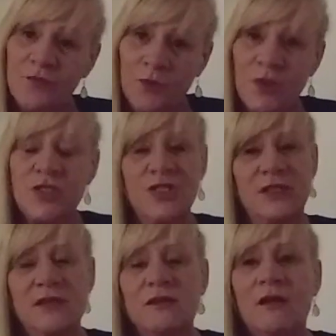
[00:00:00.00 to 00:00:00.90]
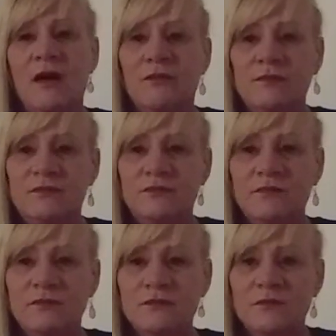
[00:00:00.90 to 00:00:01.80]
But what she didn't know
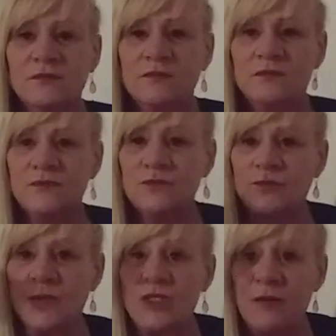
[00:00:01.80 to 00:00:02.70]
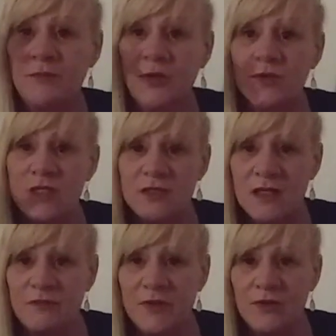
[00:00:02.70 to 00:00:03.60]
was I bought a
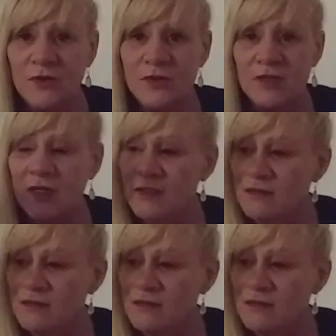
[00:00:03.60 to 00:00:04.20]
tape recorder